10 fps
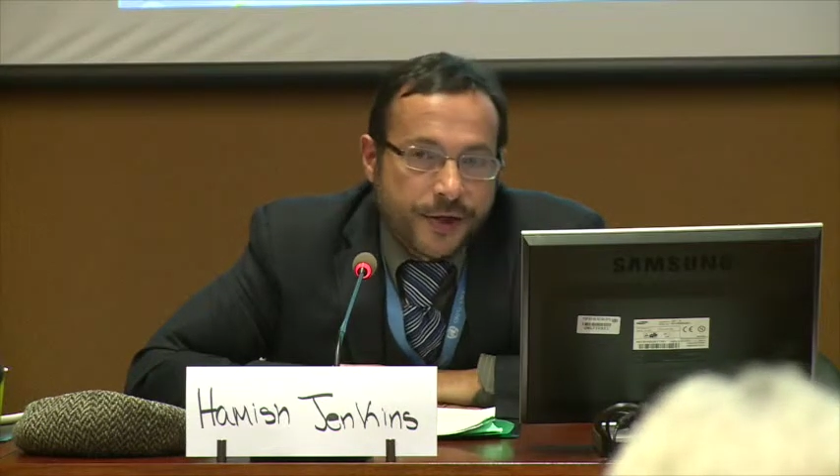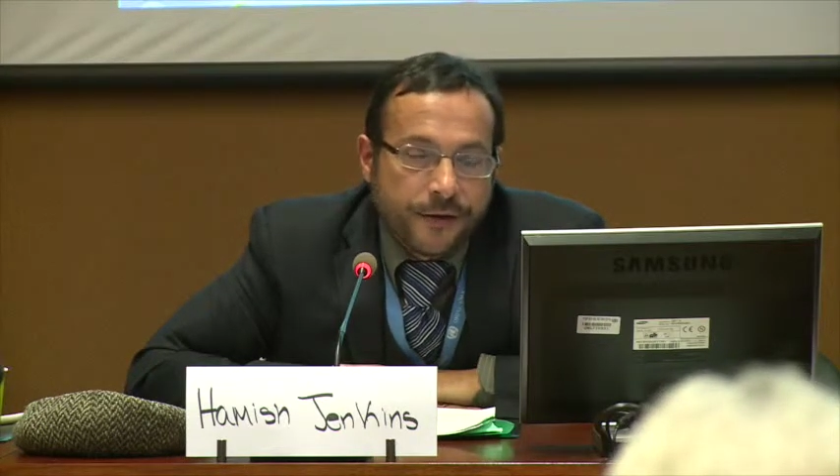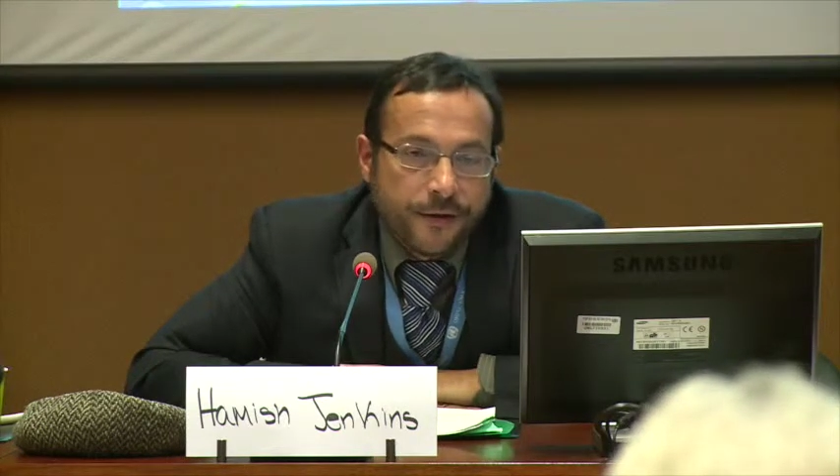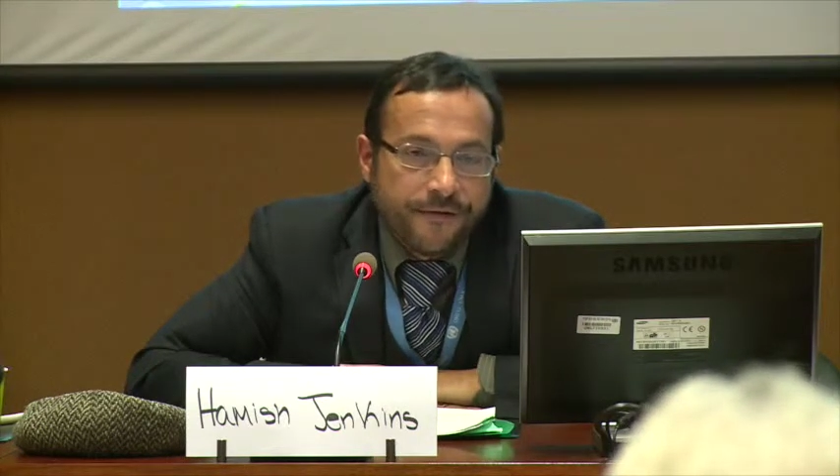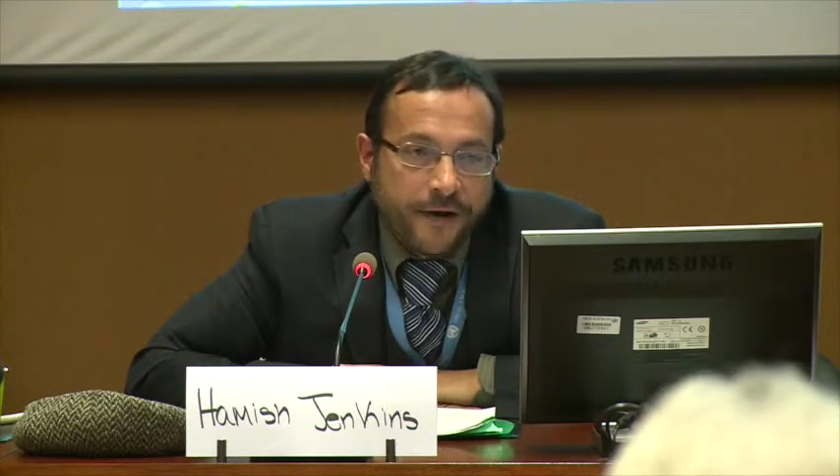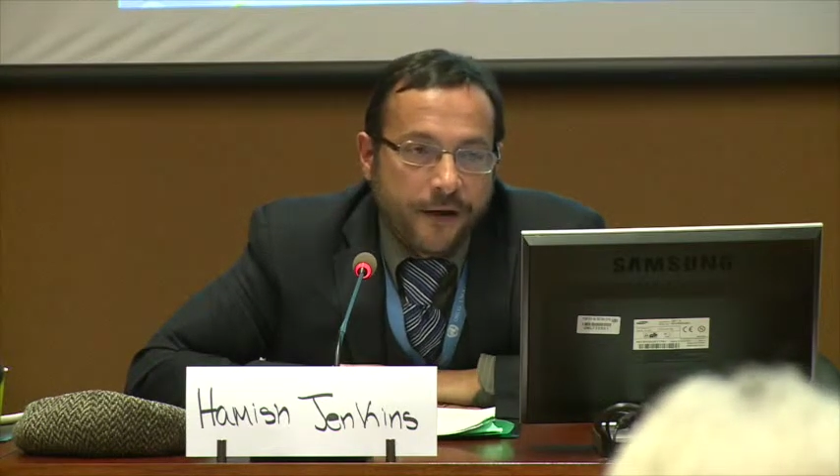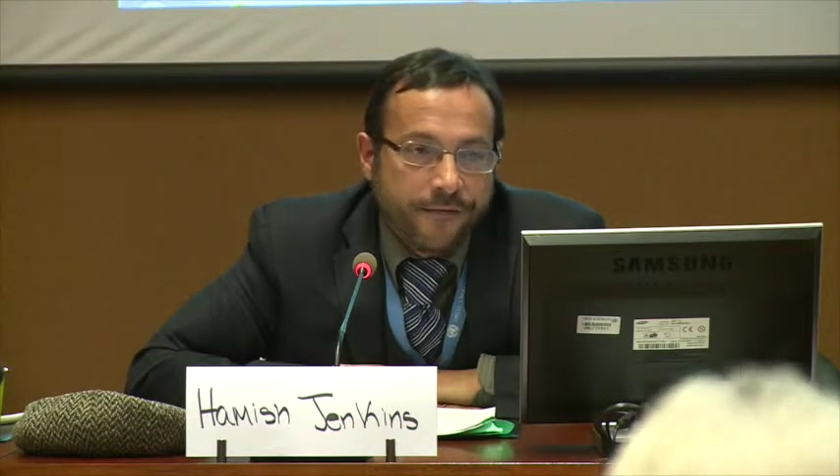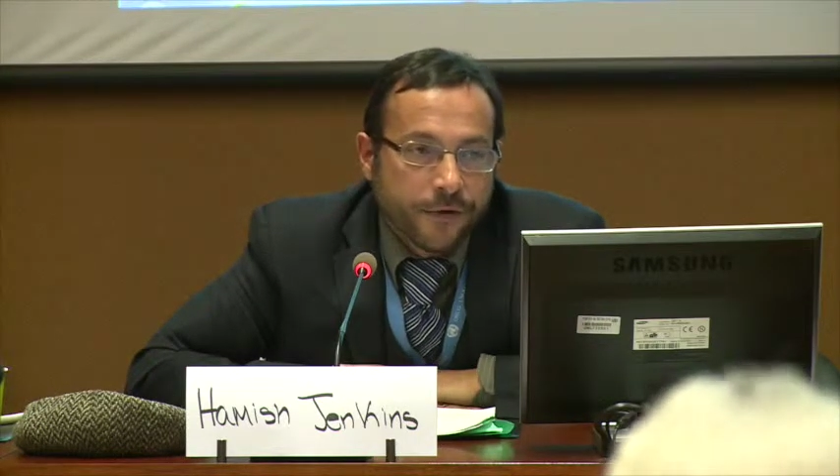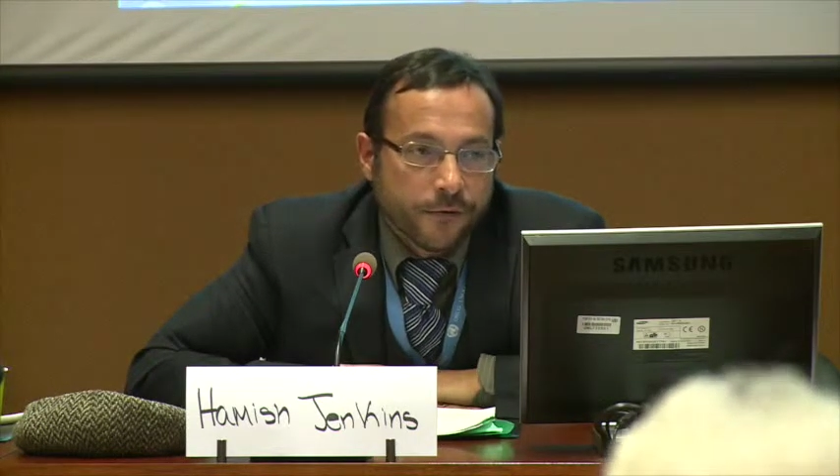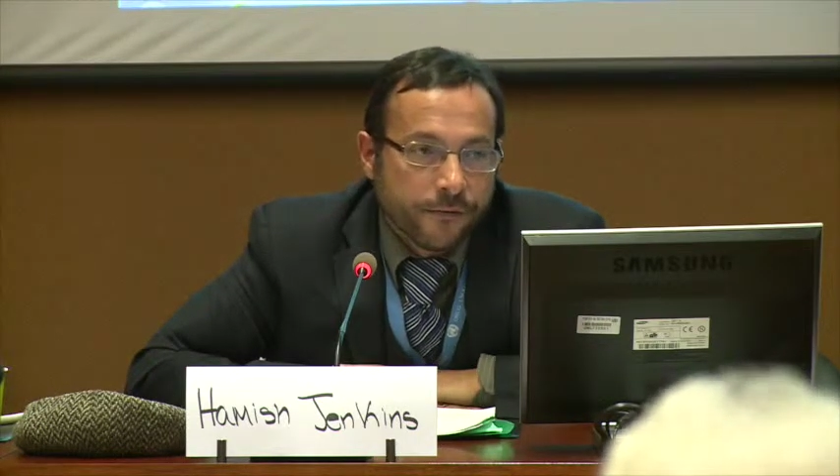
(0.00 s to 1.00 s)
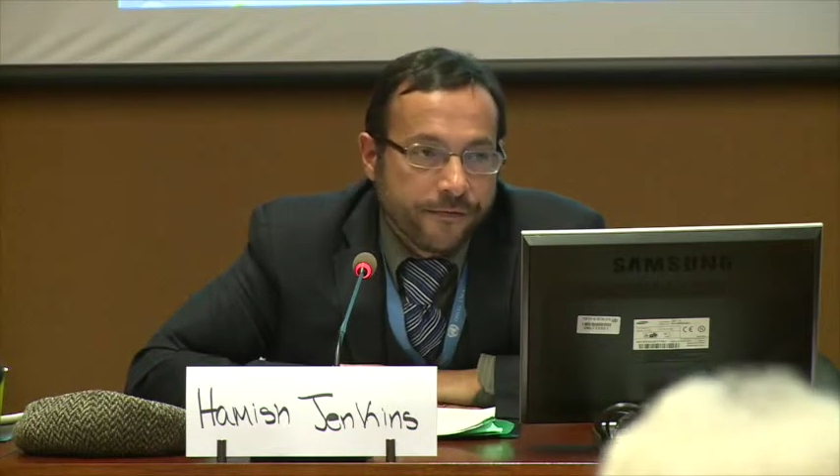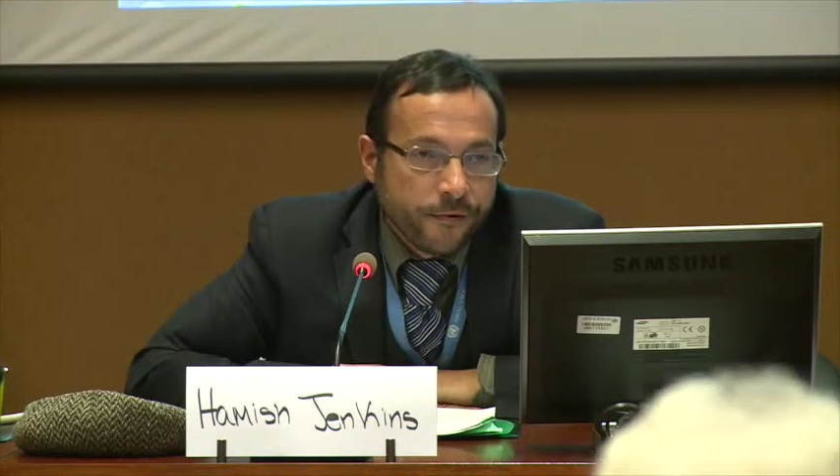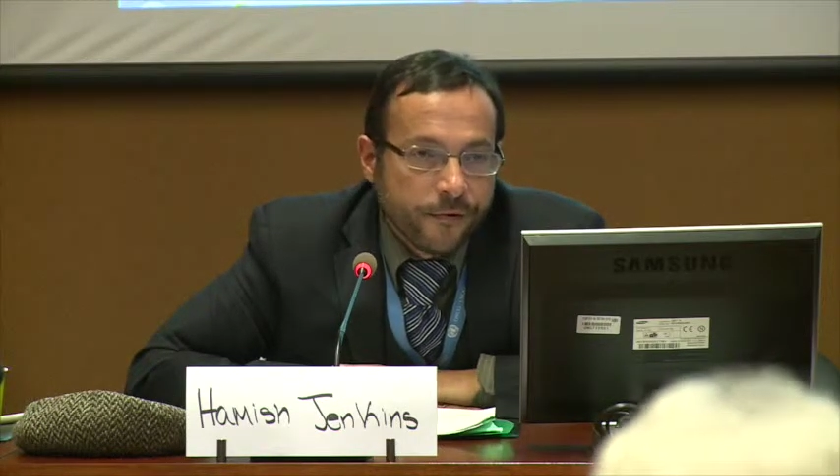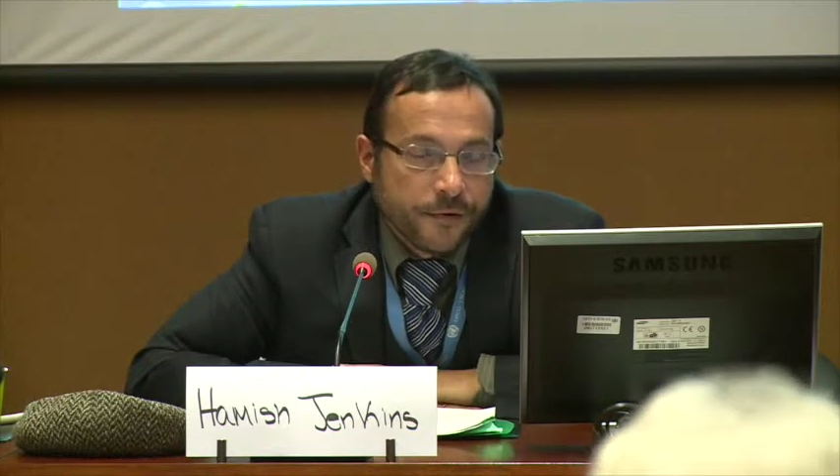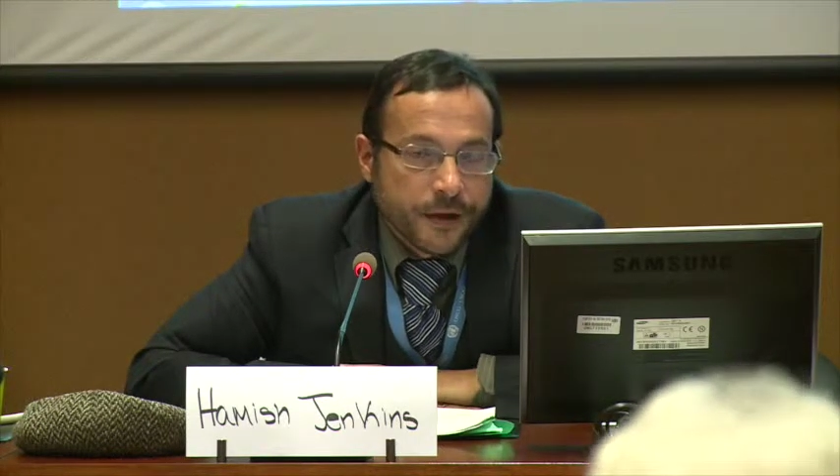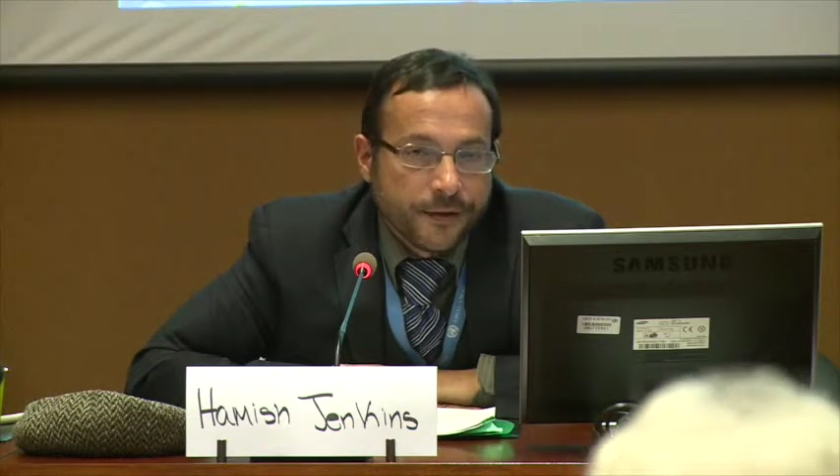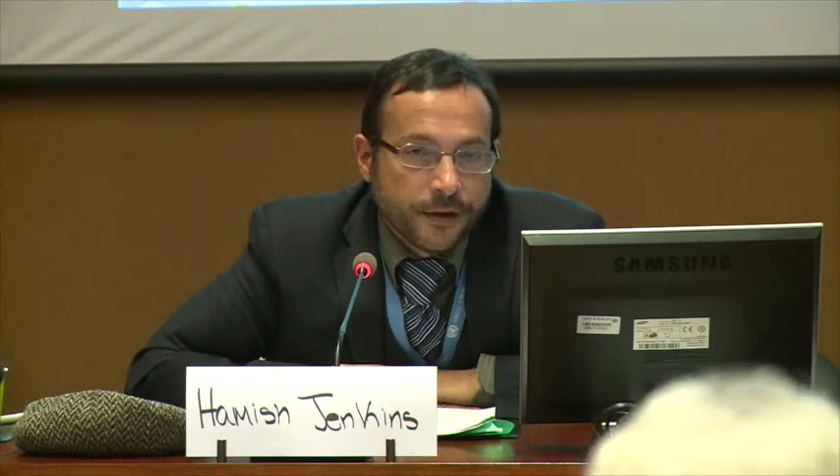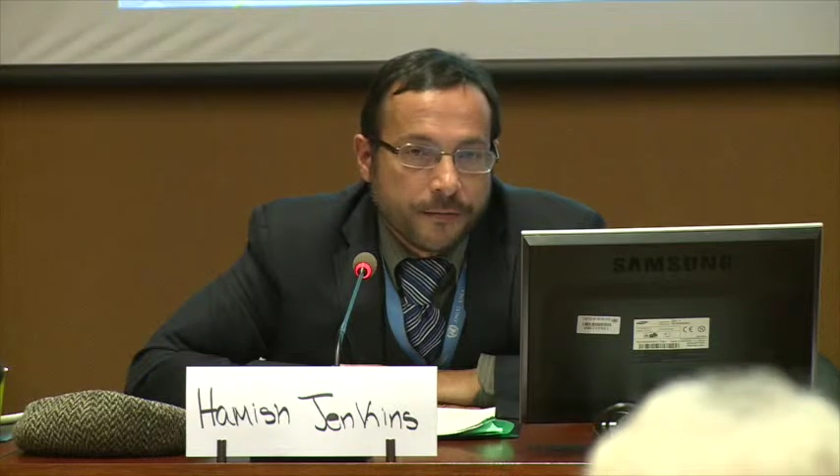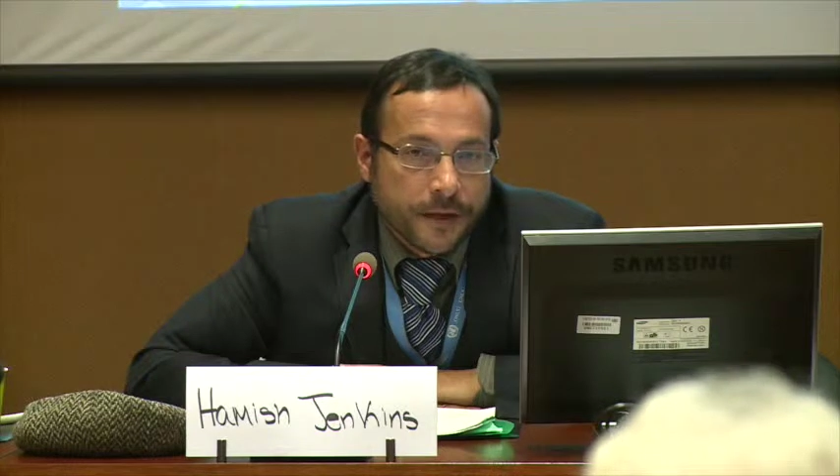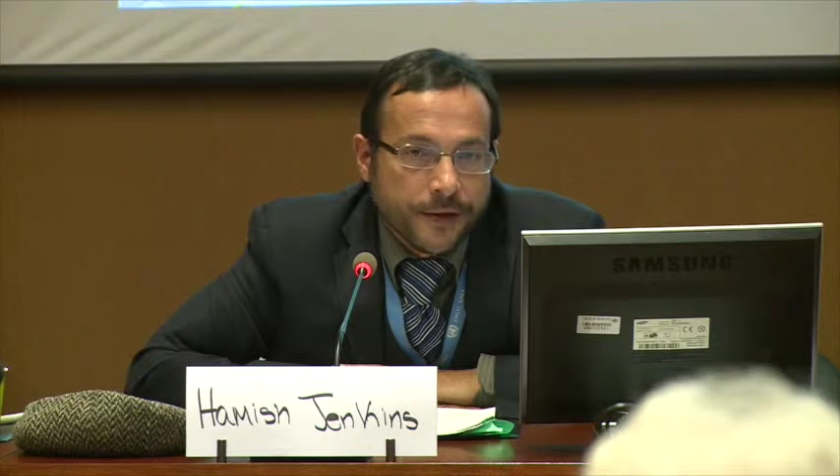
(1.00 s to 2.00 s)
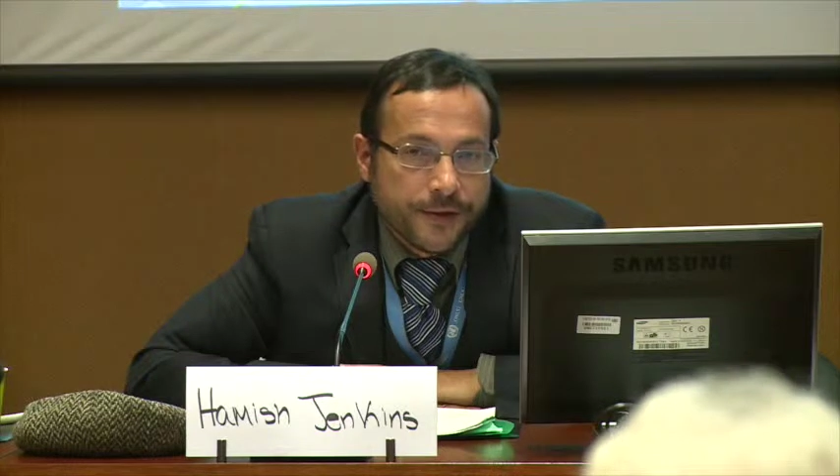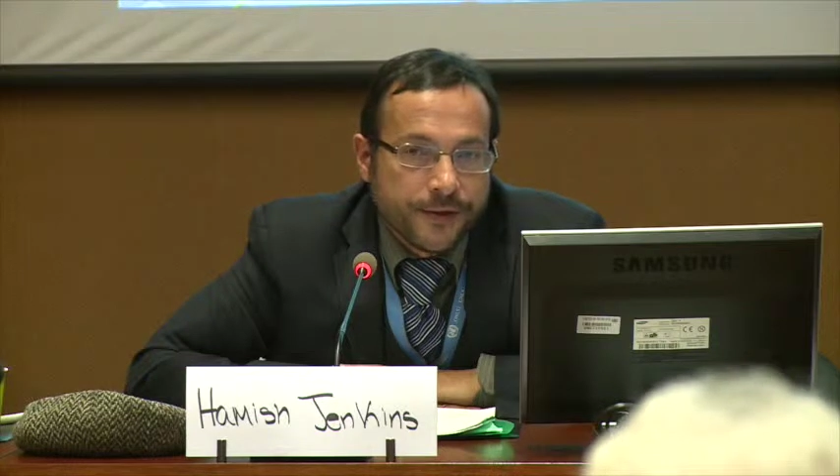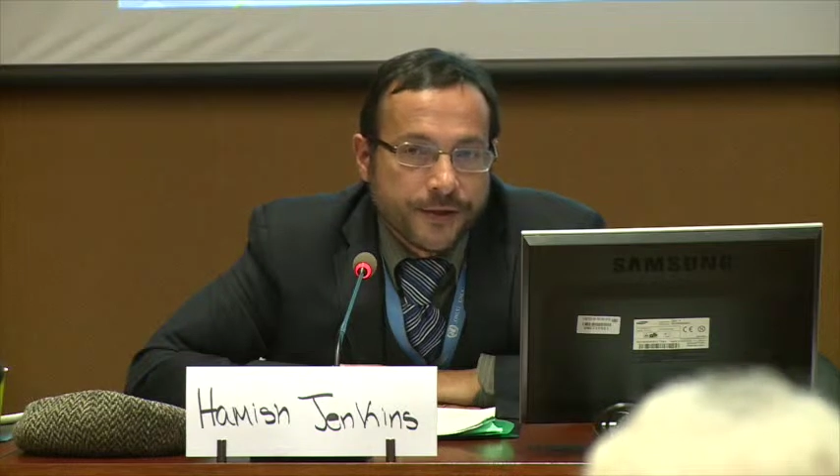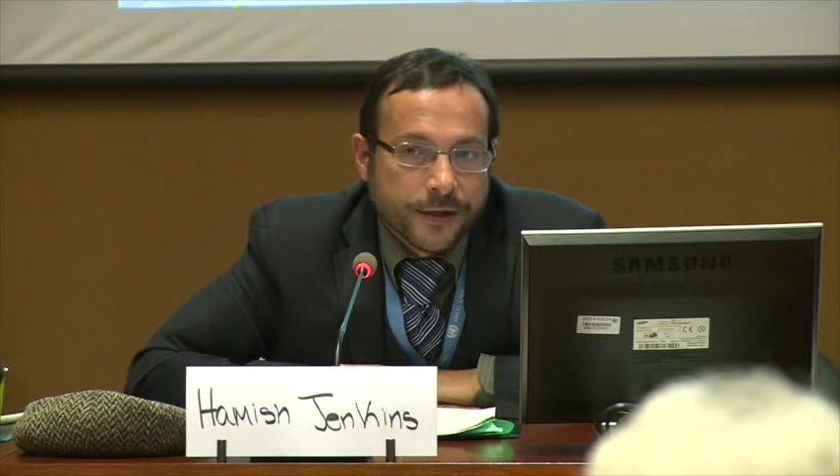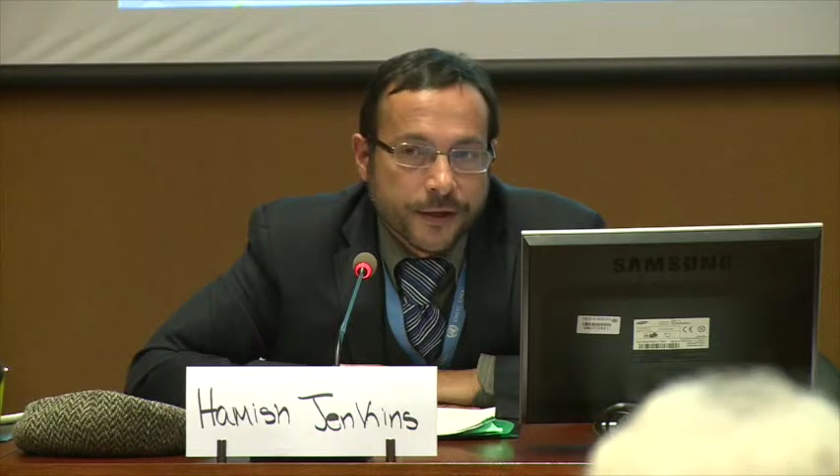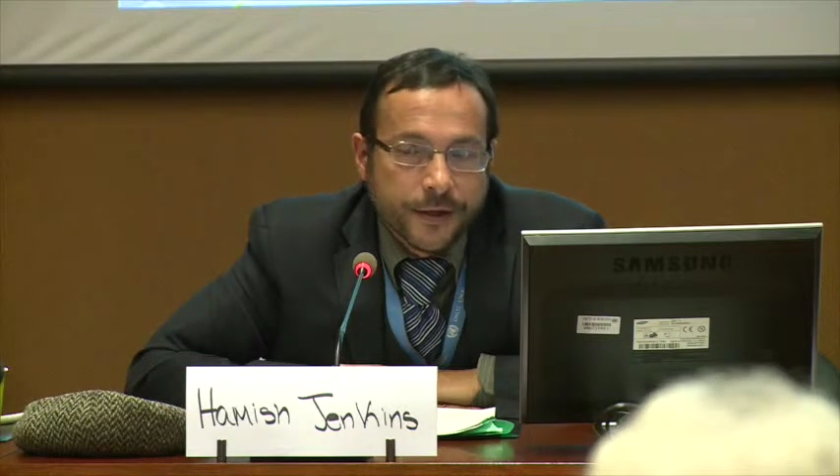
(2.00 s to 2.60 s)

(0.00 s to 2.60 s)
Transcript: in the 5-year review that took place